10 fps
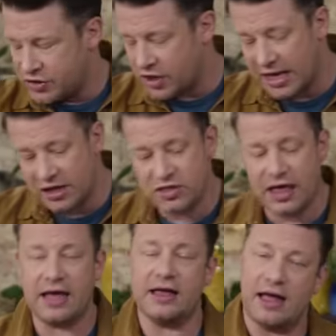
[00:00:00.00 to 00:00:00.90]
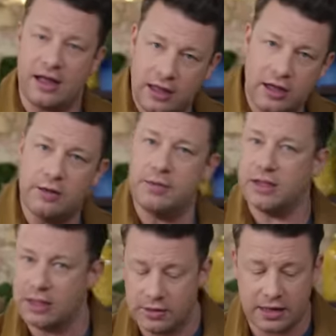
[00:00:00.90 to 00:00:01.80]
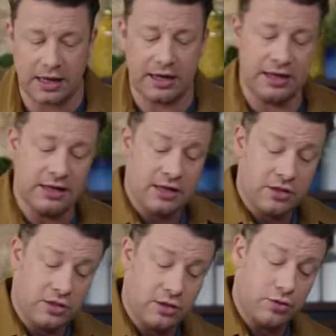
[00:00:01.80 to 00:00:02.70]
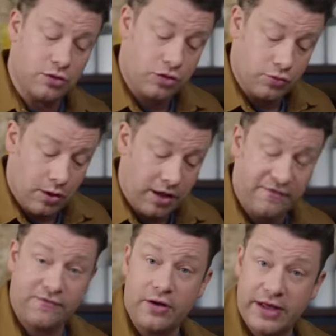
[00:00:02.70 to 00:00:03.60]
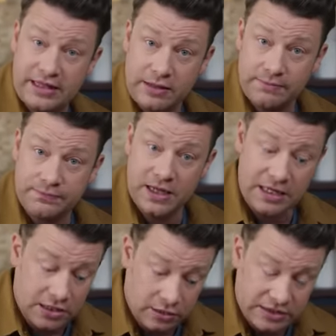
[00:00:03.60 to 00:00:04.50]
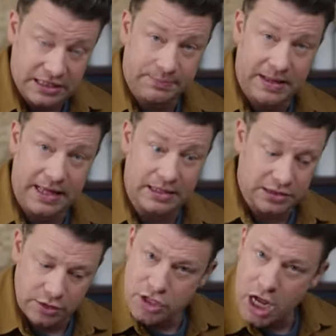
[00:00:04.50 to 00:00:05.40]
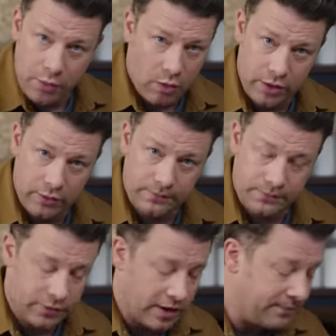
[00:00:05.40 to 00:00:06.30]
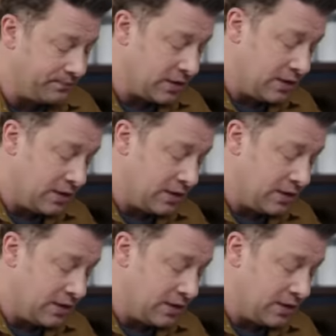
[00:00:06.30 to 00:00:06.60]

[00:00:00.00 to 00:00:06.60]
changed that at home in the UK to dry frying them in a non-stick pan, so no oil, right?